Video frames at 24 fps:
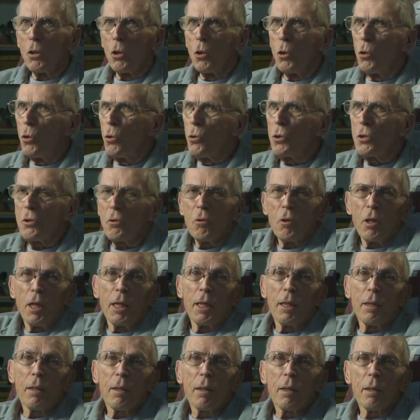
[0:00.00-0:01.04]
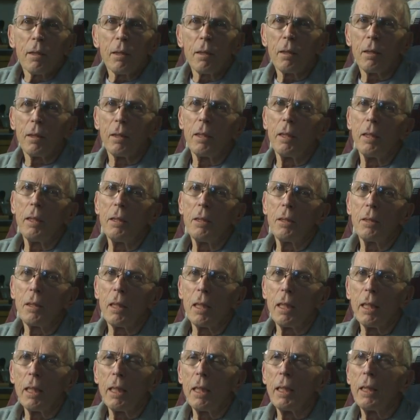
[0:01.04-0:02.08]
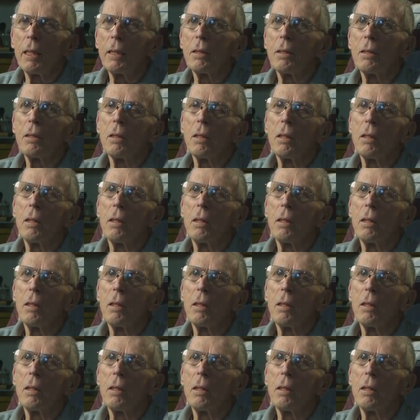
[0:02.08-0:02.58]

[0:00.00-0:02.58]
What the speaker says: lose strength in his legs